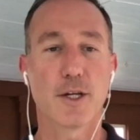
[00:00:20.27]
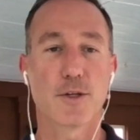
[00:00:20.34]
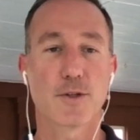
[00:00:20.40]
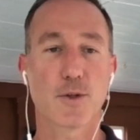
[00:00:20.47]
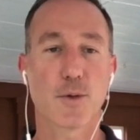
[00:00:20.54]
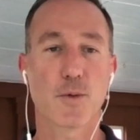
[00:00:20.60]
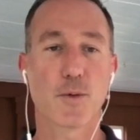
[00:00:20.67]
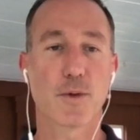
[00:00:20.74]

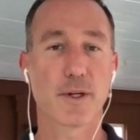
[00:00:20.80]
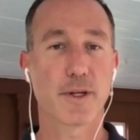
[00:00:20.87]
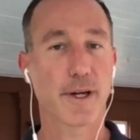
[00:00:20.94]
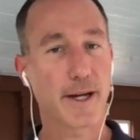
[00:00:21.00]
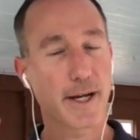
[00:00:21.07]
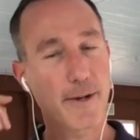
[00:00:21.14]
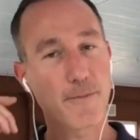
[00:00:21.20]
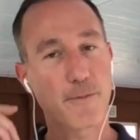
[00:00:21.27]
So
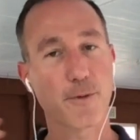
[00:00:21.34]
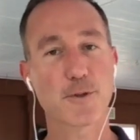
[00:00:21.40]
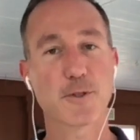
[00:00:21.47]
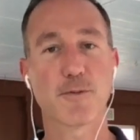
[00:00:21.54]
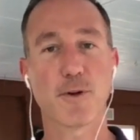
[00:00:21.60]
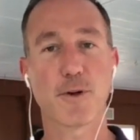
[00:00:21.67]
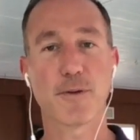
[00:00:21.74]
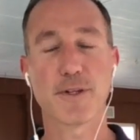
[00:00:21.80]
uh,
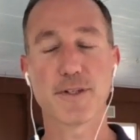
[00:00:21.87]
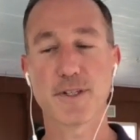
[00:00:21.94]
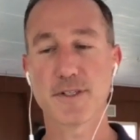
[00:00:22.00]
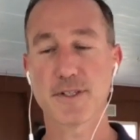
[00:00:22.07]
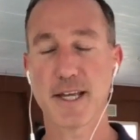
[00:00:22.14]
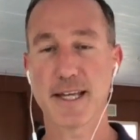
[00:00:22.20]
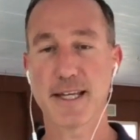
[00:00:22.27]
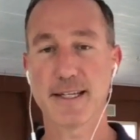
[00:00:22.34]
first of all, this
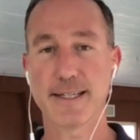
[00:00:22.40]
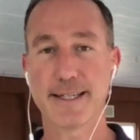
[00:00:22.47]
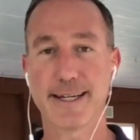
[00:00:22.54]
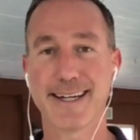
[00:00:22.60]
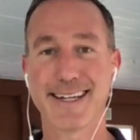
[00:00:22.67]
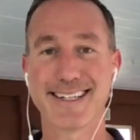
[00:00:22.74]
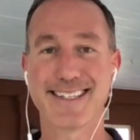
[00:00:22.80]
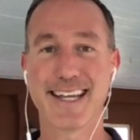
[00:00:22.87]
is a,
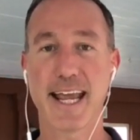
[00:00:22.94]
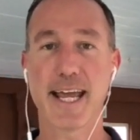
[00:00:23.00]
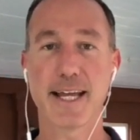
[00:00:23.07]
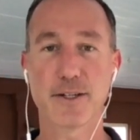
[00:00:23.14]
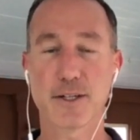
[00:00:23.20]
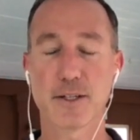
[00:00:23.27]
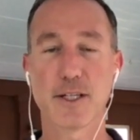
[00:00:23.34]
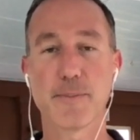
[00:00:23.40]
a
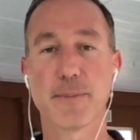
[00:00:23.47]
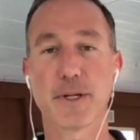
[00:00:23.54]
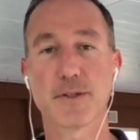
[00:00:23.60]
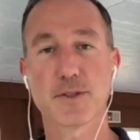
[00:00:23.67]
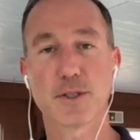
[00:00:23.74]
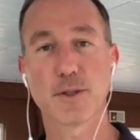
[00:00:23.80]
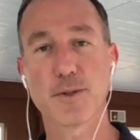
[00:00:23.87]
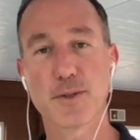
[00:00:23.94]
Dan Clip
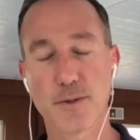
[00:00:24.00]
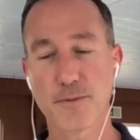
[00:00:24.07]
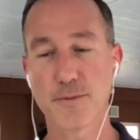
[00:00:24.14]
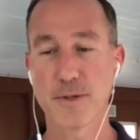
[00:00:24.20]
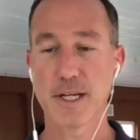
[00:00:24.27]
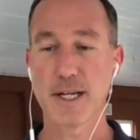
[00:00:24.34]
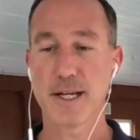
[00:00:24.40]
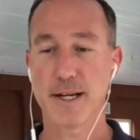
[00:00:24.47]
exclusive.